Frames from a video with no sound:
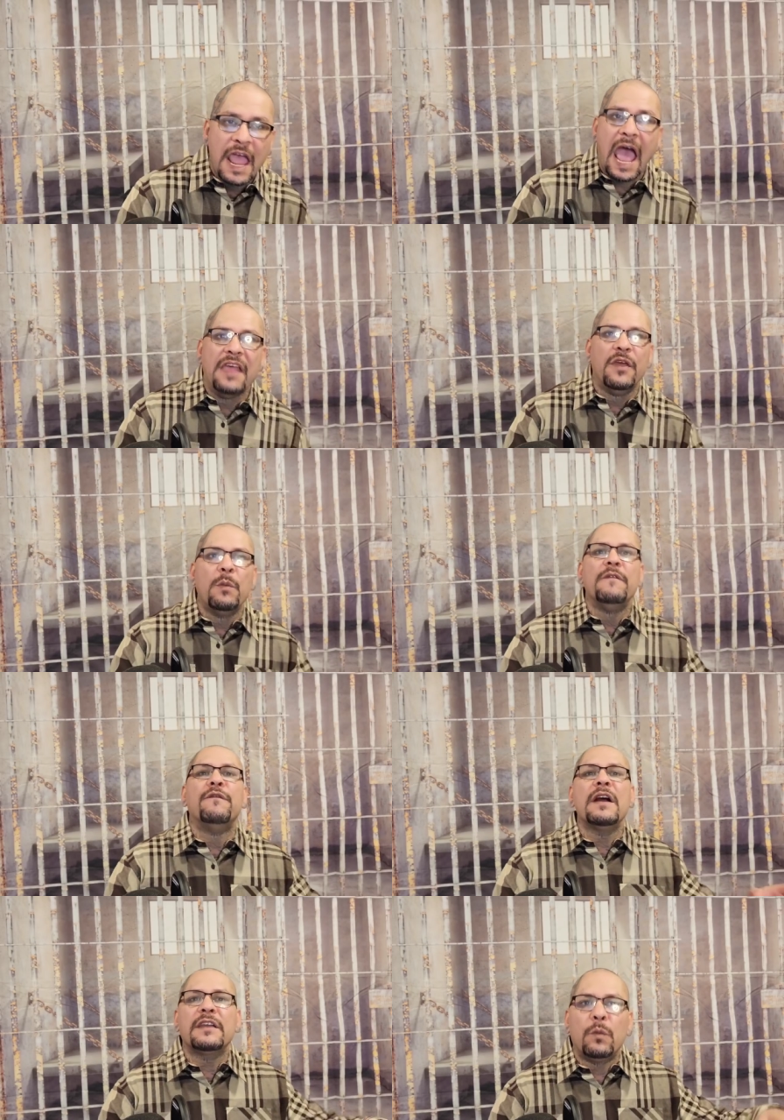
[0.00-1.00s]
And then when
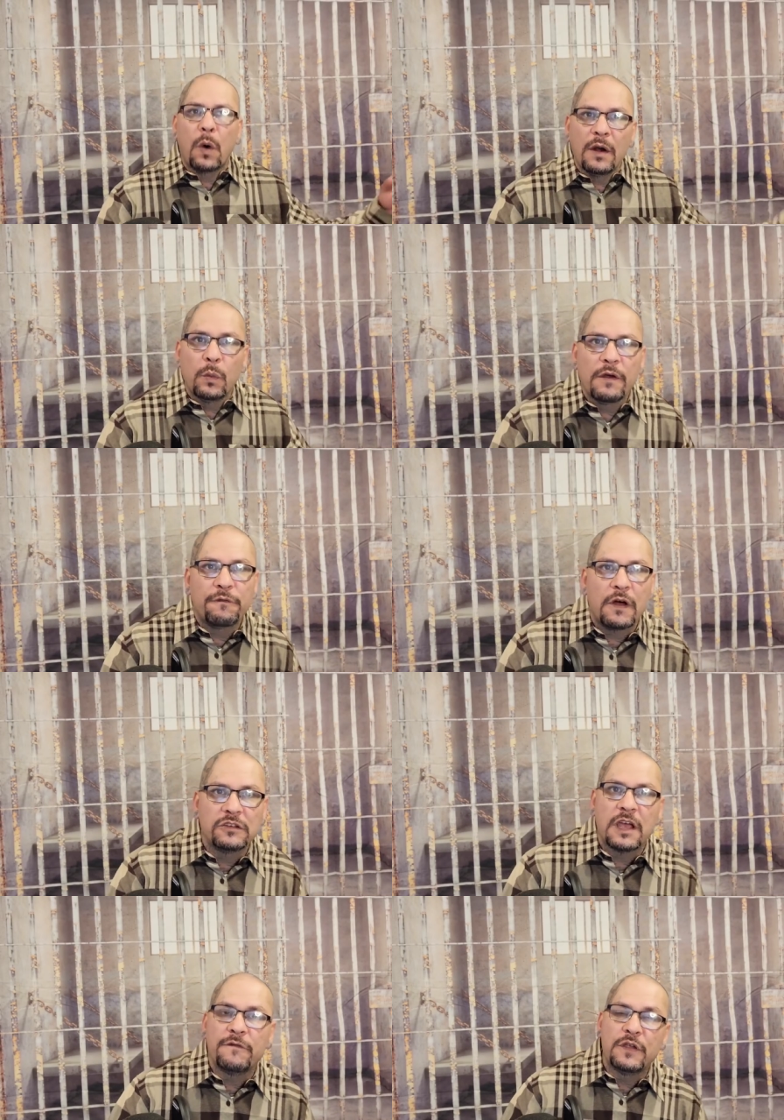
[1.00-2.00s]
fucking one wheel
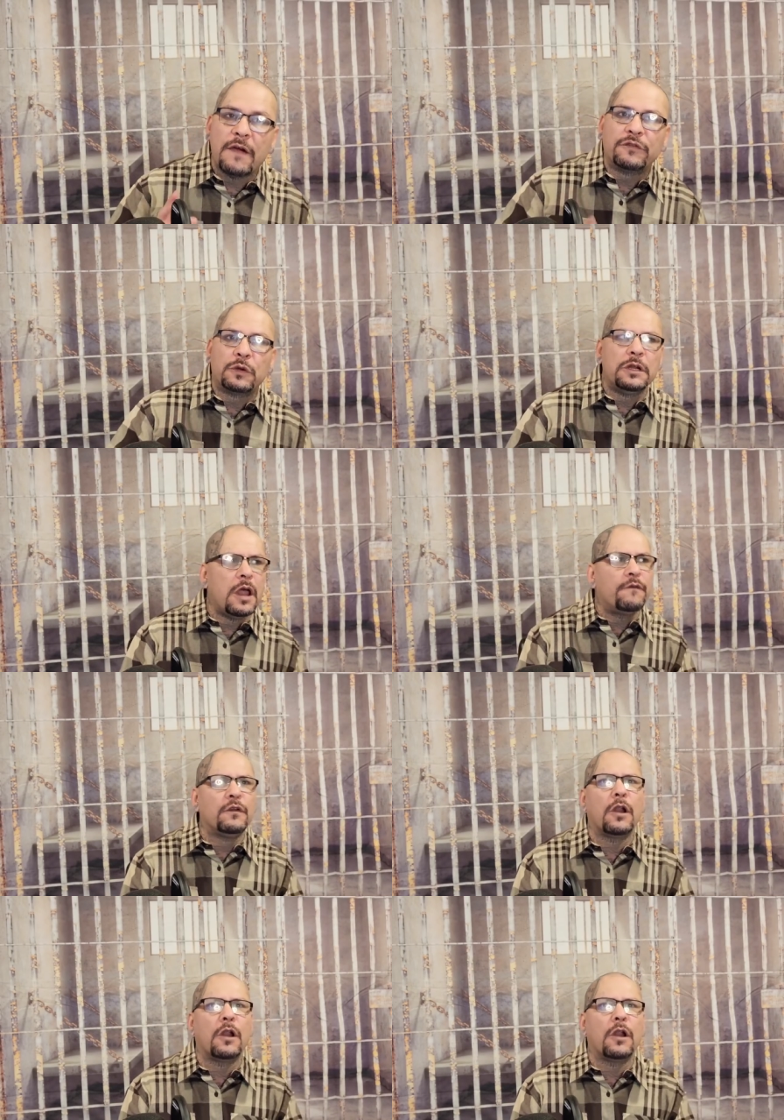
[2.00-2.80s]
falls off, you have three left.